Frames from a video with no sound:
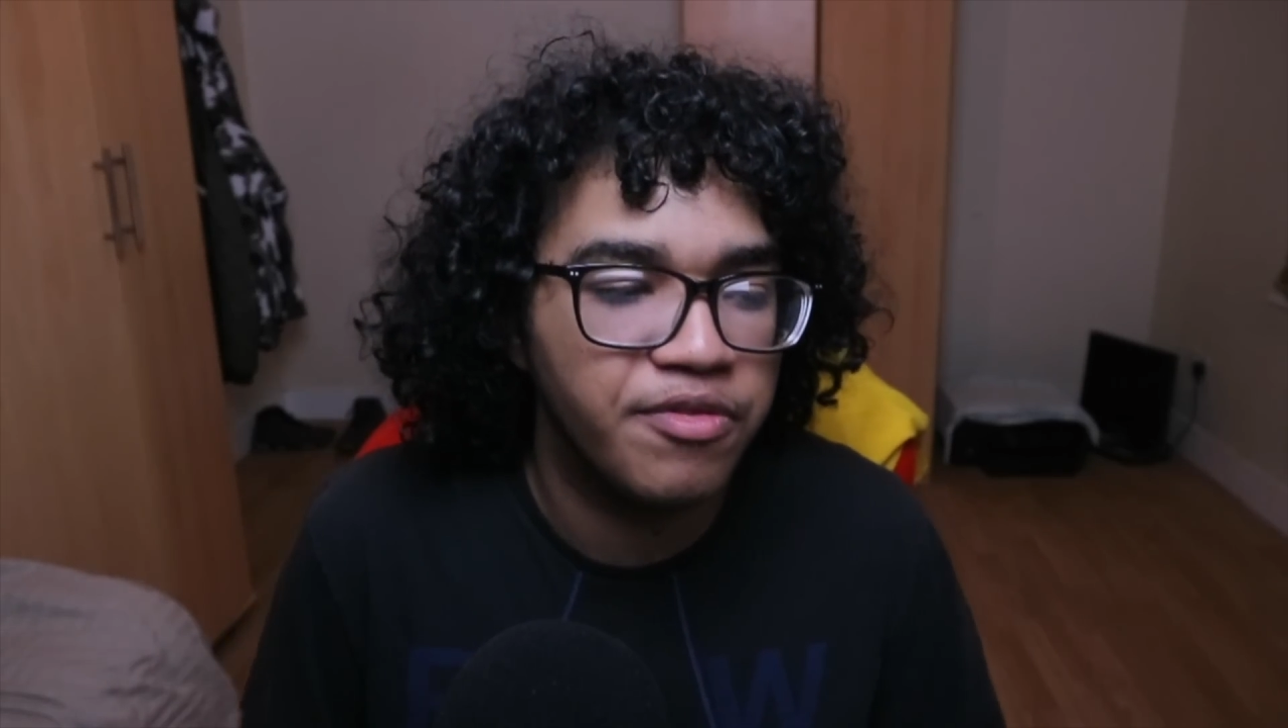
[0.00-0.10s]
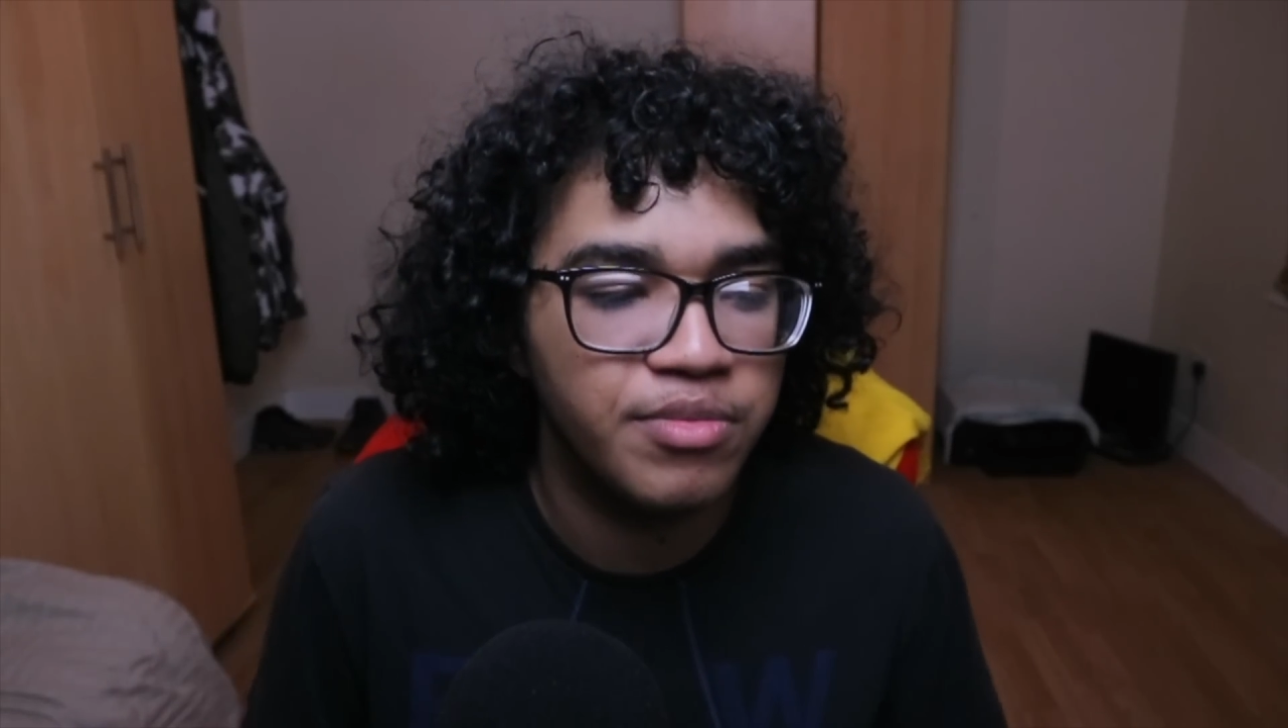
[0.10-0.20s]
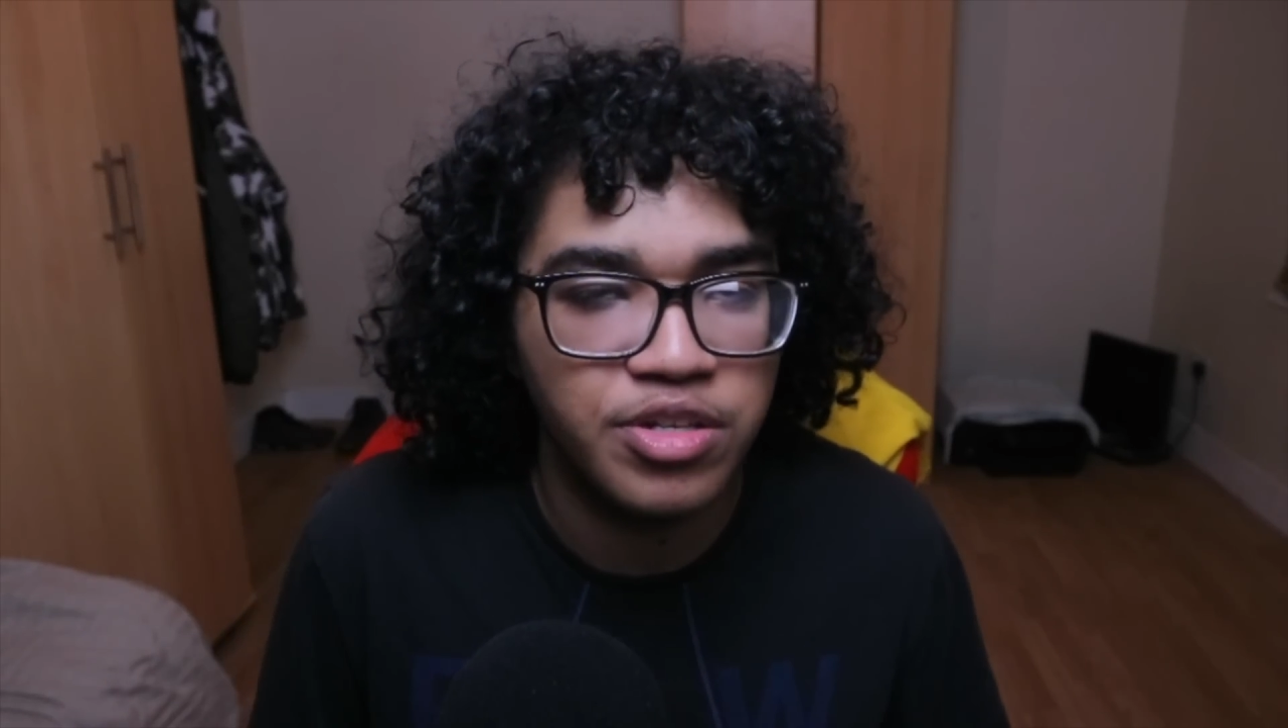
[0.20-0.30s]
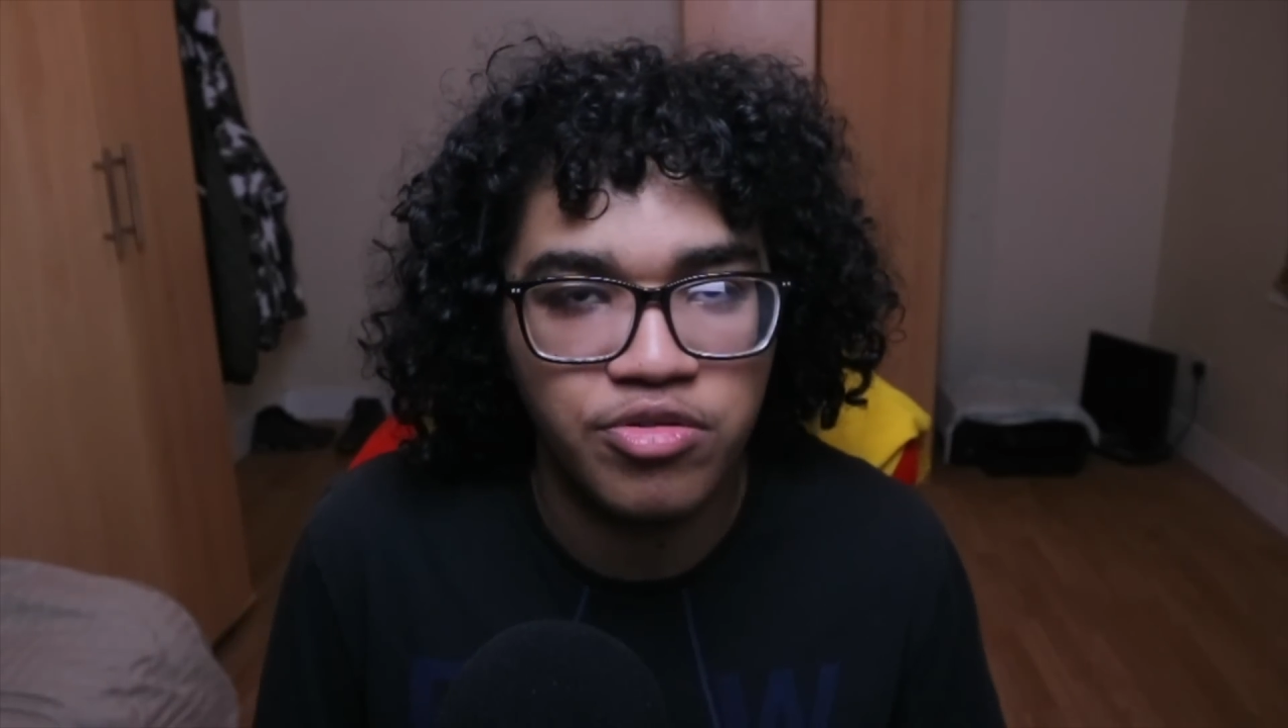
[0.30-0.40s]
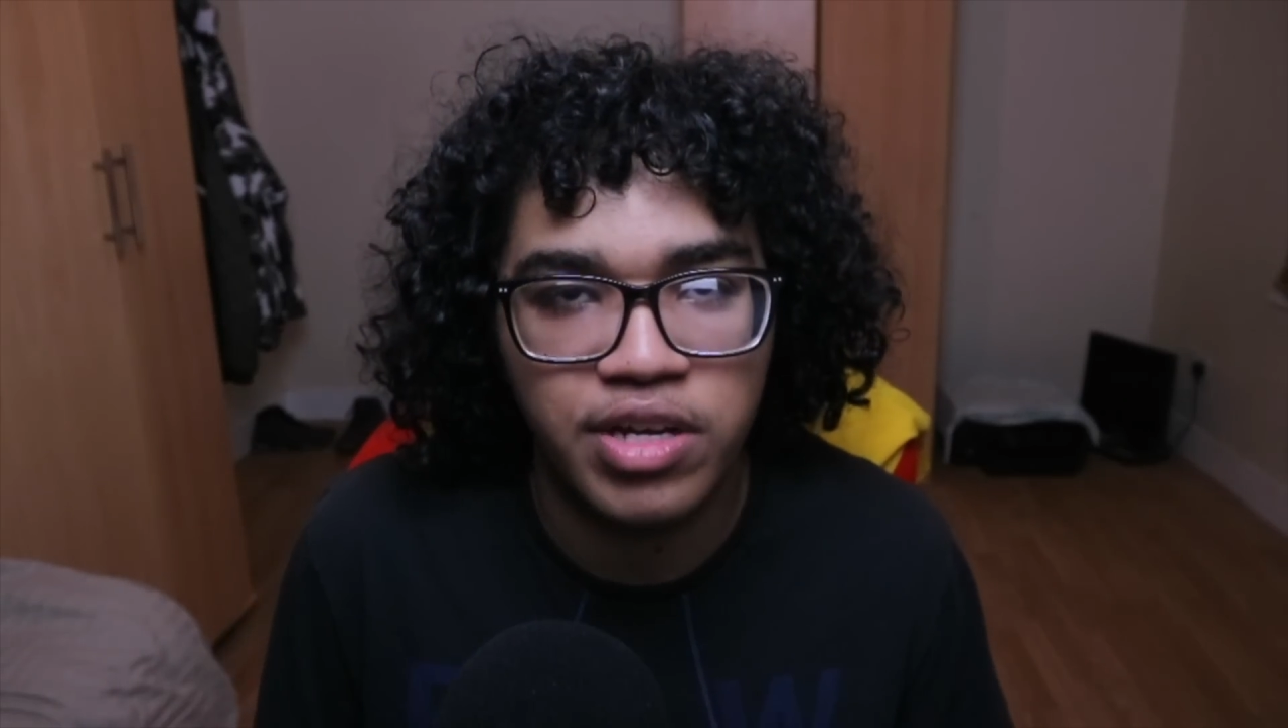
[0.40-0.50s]
I'm
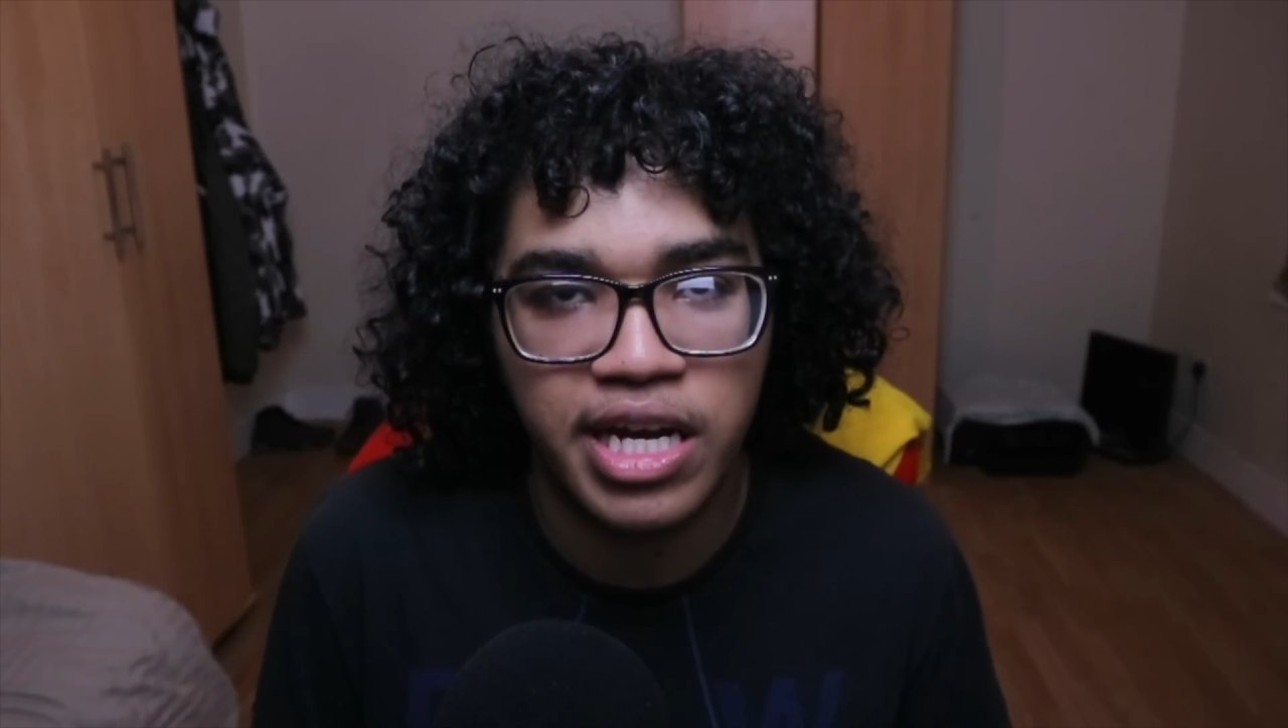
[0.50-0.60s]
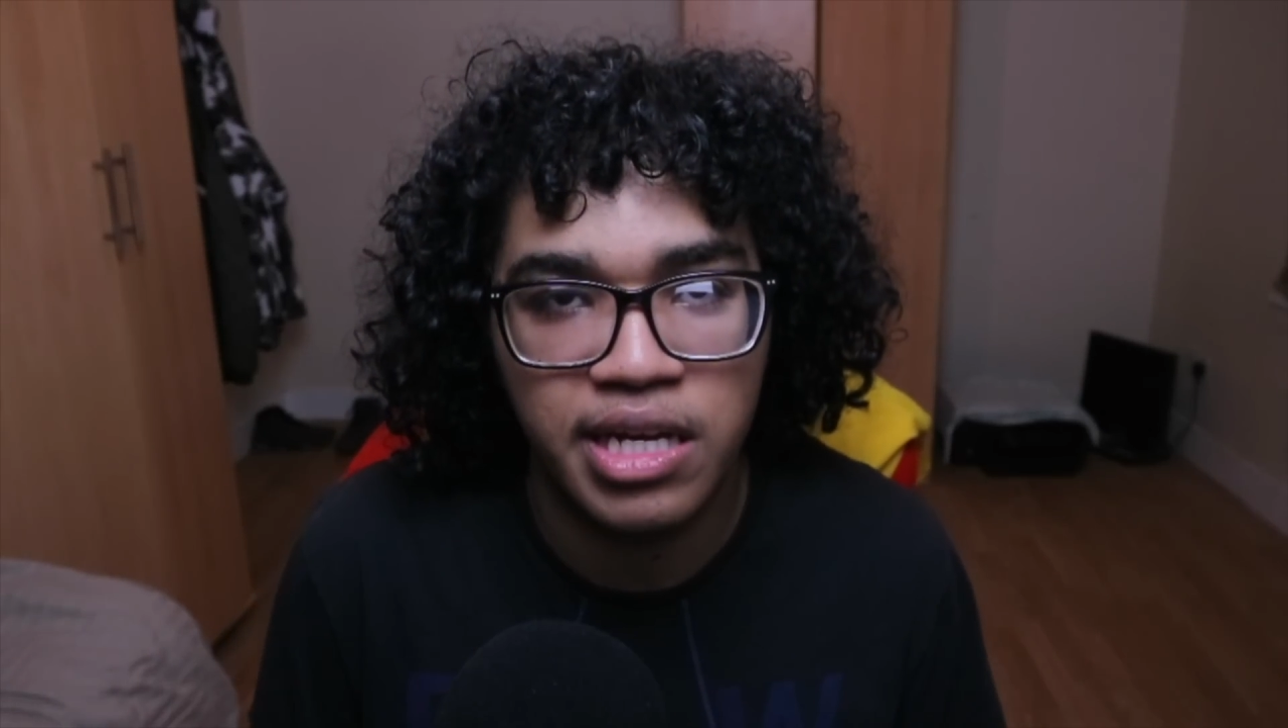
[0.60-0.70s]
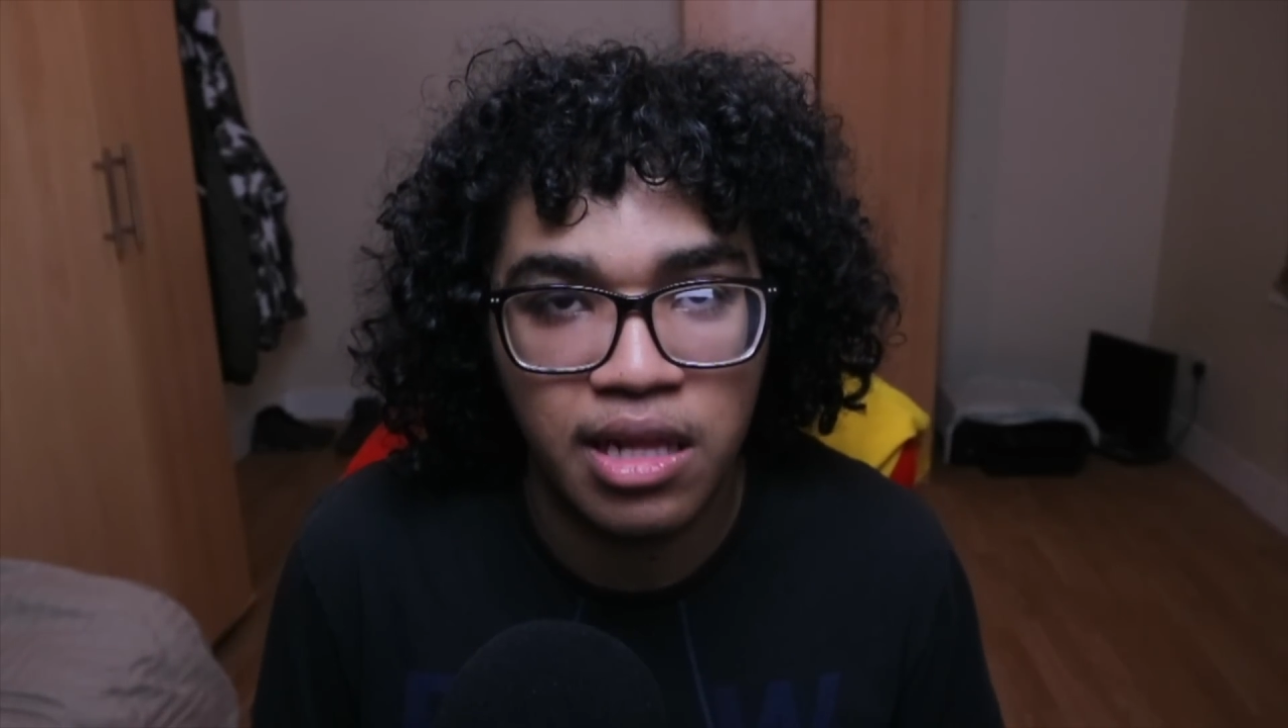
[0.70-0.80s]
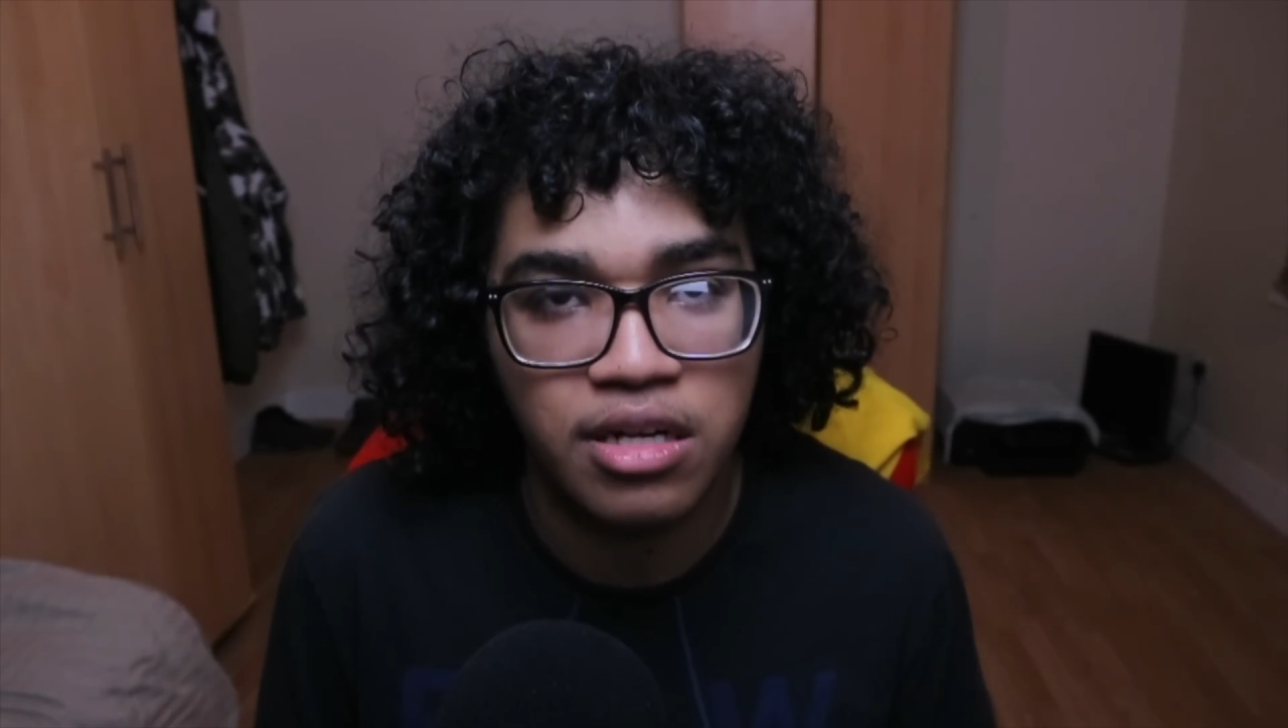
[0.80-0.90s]
from the UK,